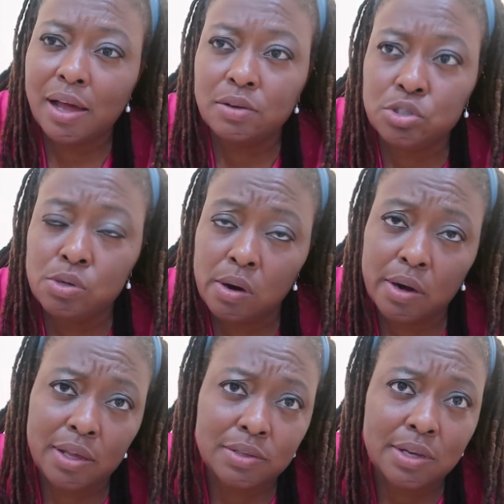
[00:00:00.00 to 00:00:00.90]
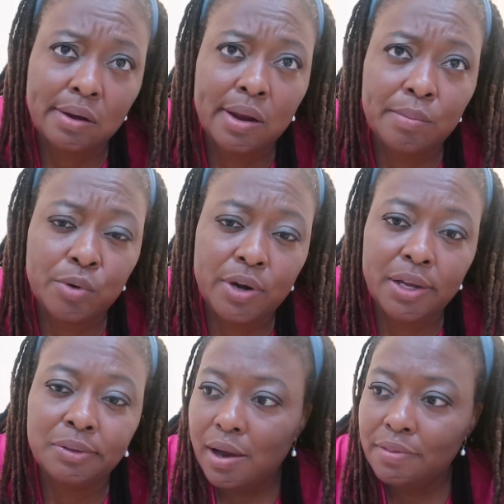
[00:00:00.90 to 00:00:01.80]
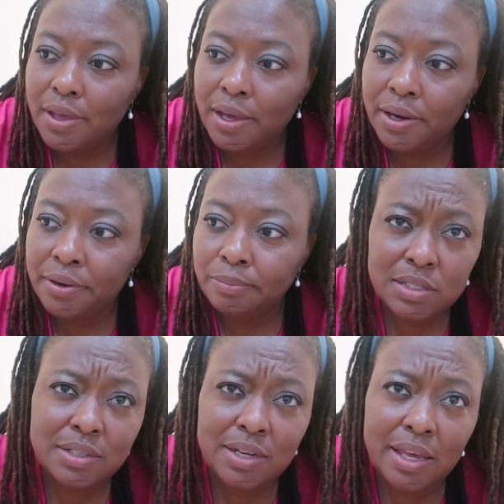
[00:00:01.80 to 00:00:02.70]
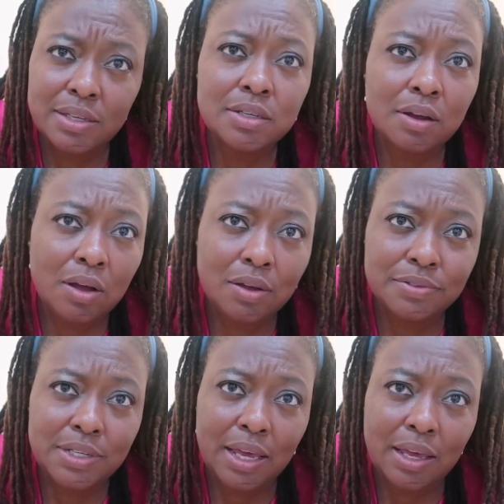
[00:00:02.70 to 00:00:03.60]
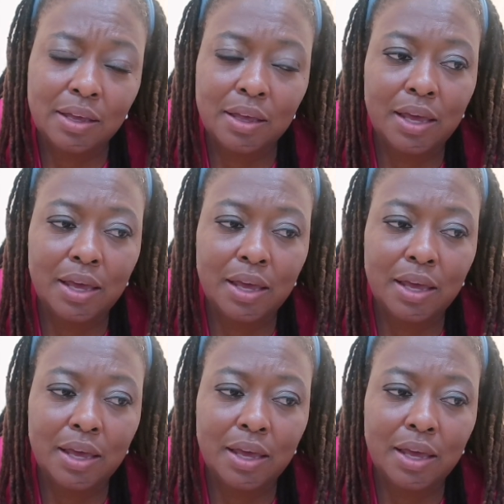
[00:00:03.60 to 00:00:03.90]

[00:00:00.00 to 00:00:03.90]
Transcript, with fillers: I'll do cardio Saturday morning. And then Sunday is an off day.